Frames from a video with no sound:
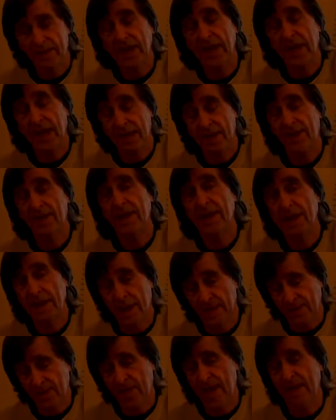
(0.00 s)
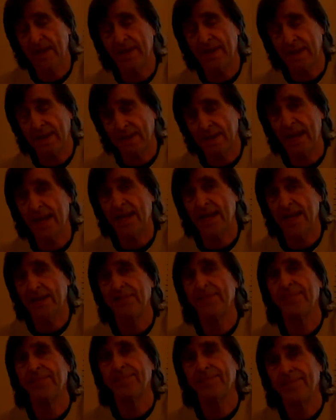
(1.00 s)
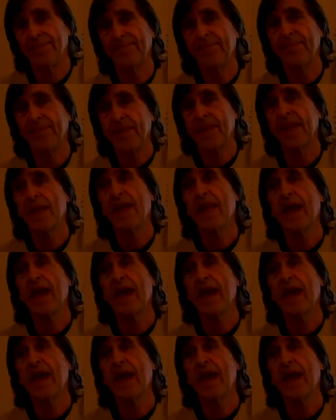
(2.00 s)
for myself in some way, shape, or form.